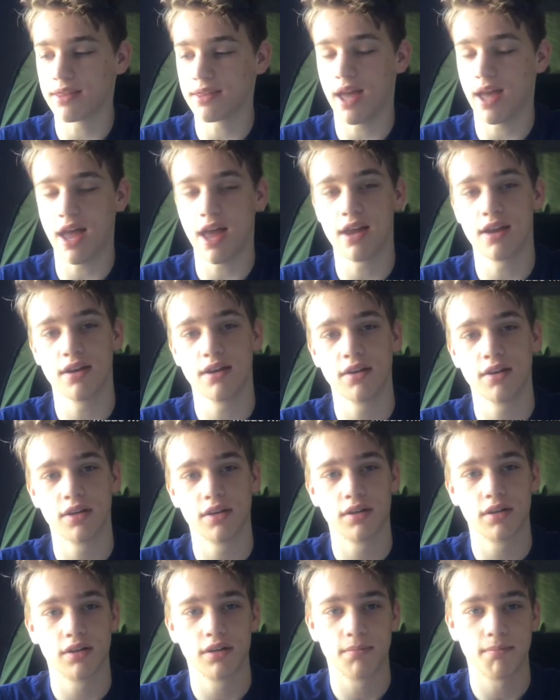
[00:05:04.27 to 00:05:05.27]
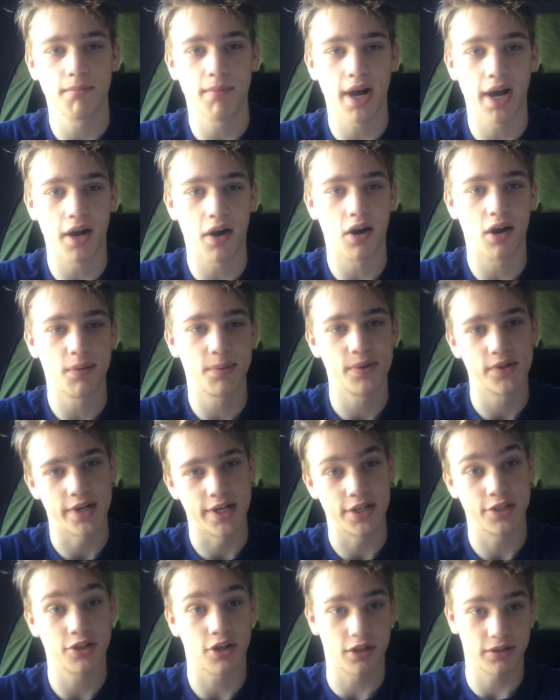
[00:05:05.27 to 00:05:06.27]
that my
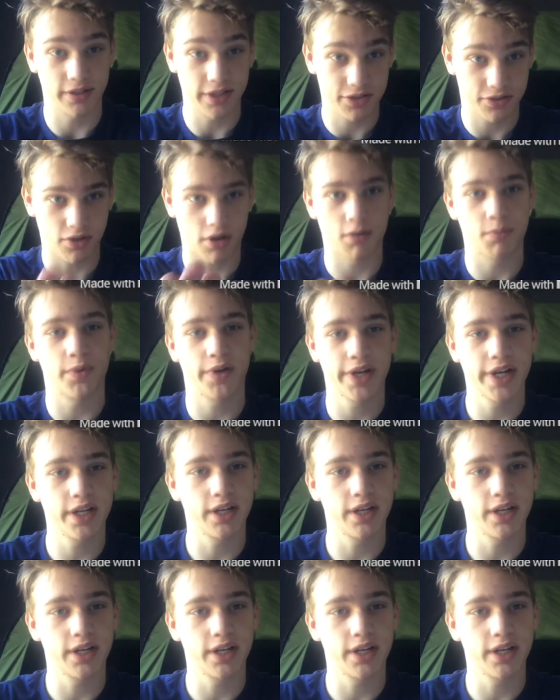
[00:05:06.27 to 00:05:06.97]
armory, Charlie's Armory,